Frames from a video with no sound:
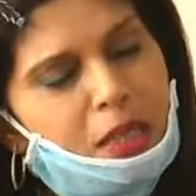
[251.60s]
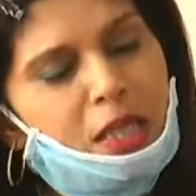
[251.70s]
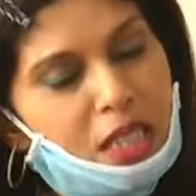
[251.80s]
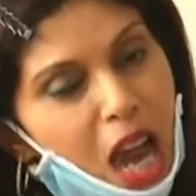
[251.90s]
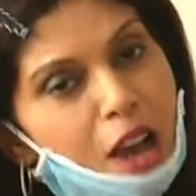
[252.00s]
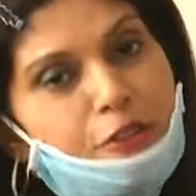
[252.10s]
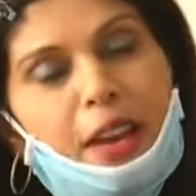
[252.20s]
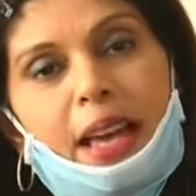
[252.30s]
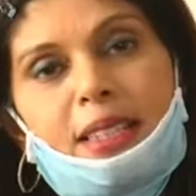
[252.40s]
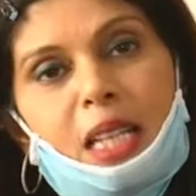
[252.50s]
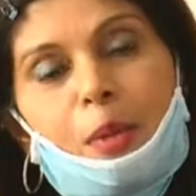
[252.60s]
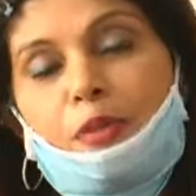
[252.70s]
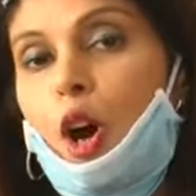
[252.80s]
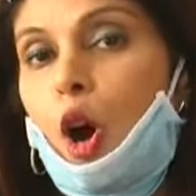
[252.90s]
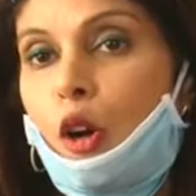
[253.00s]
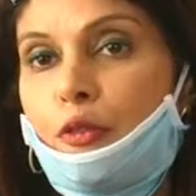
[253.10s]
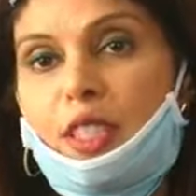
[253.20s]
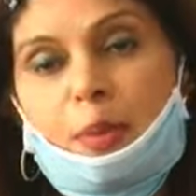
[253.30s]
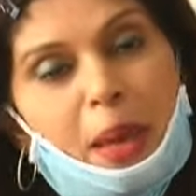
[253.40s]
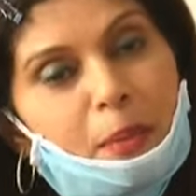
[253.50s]
staff and some of our
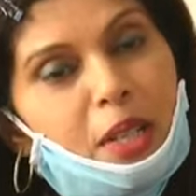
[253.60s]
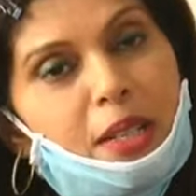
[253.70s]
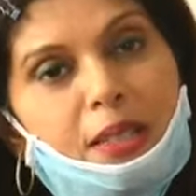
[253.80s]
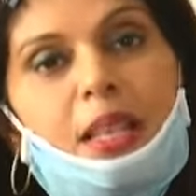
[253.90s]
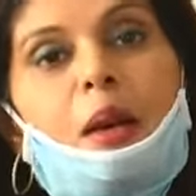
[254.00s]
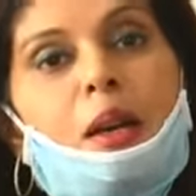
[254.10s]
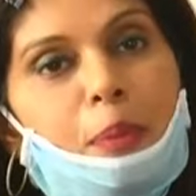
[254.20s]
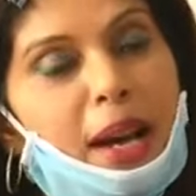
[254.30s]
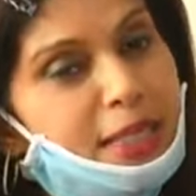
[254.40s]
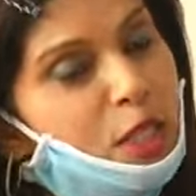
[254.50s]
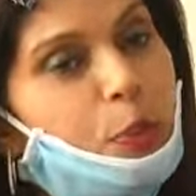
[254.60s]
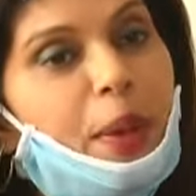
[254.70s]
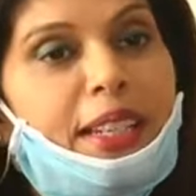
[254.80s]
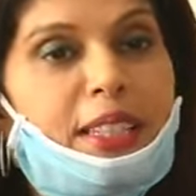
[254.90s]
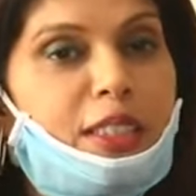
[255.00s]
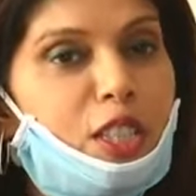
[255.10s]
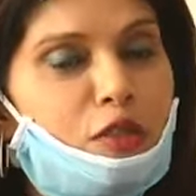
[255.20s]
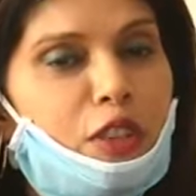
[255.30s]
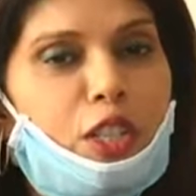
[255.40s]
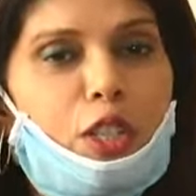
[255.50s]
office members participate in this
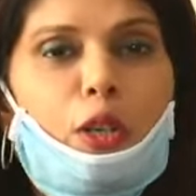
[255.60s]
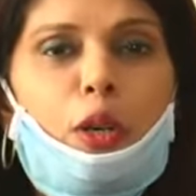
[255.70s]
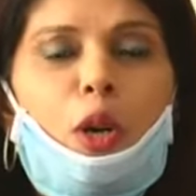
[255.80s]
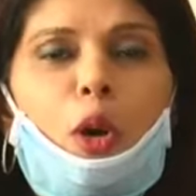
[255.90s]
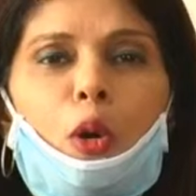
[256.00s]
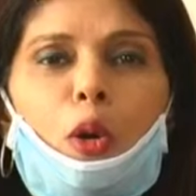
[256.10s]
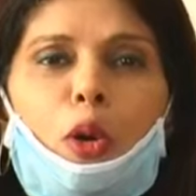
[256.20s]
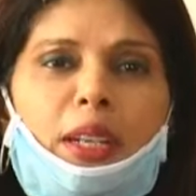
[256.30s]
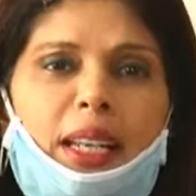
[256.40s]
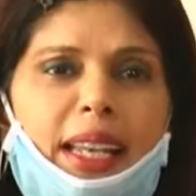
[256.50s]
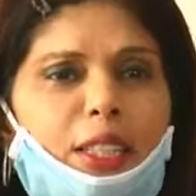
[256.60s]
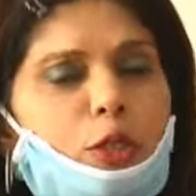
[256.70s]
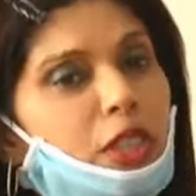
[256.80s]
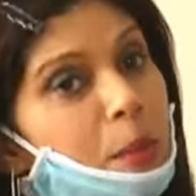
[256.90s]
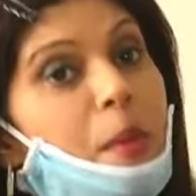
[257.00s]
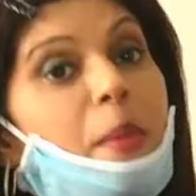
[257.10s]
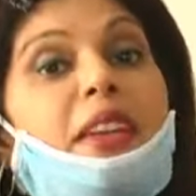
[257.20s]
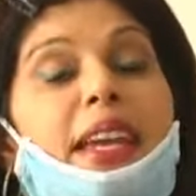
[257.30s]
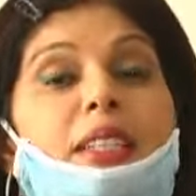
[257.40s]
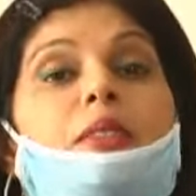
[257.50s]
video only to
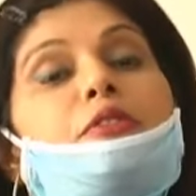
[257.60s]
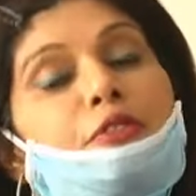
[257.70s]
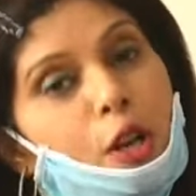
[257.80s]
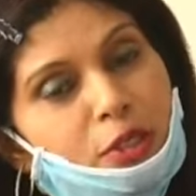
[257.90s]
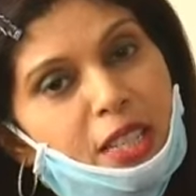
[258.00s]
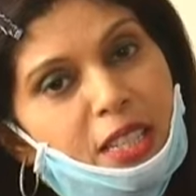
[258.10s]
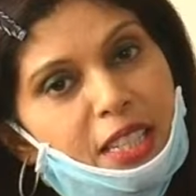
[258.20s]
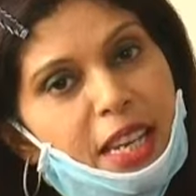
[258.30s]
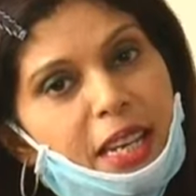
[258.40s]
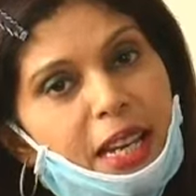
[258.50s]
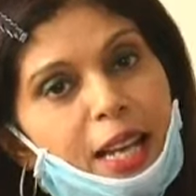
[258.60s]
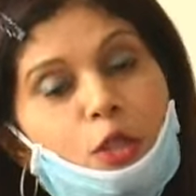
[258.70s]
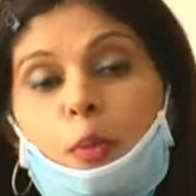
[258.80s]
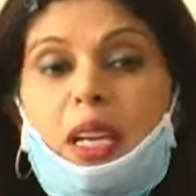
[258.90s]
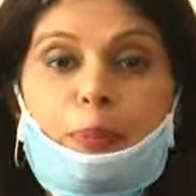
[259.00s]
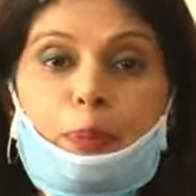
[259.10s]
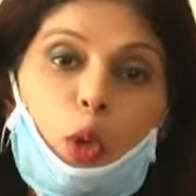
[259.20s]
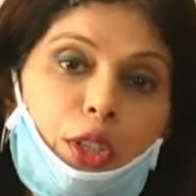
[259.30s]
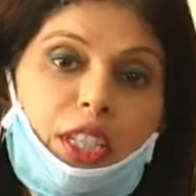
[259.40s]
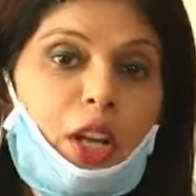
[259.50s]
commemorate Founders Day and to be
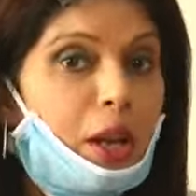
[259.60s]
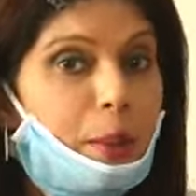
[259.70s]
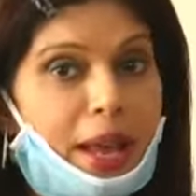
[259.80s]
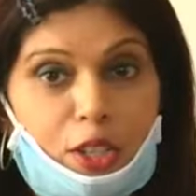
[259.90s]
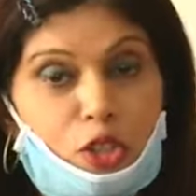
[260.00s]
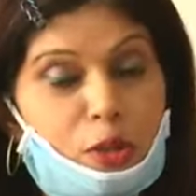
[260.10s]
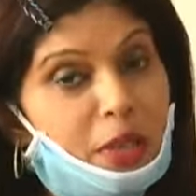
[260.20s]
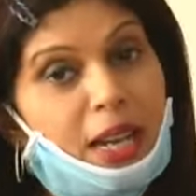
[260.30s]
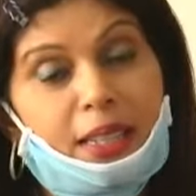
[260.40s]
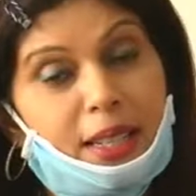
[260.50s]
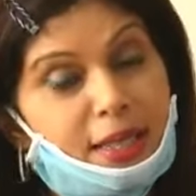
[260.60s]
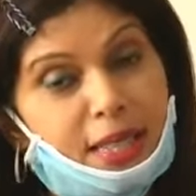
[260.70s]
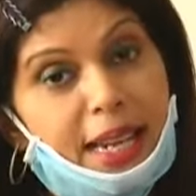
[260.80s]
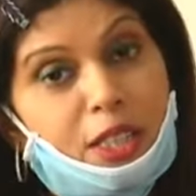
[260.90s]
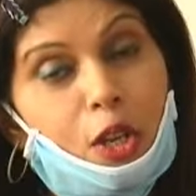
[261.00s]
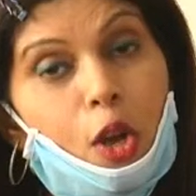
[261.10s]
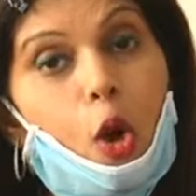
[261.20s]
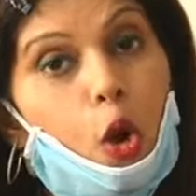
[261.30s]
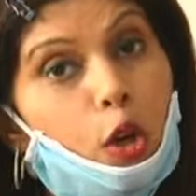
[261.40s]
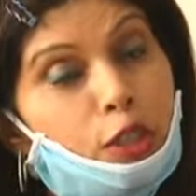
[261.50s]
uploaded on a Bandra Gymkhana site
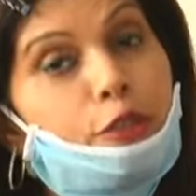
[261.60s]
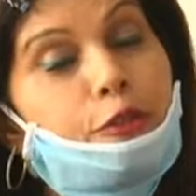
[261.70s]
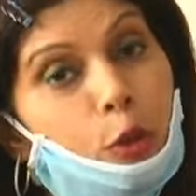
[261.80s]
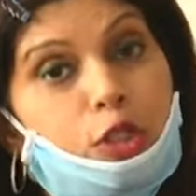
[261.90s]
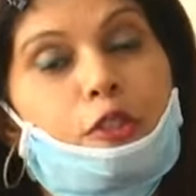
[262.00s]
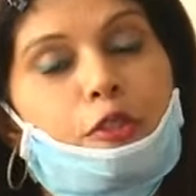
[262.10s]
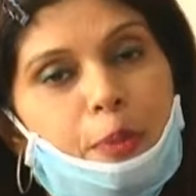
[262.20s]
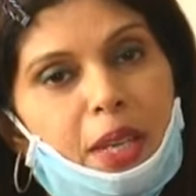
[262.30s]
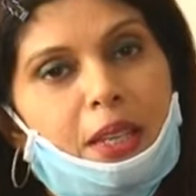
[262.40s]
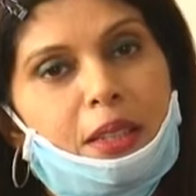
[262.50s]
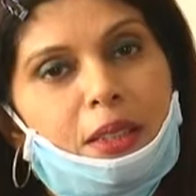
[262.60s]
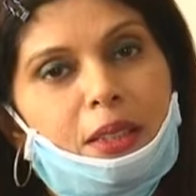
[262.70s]
on the 4th of May.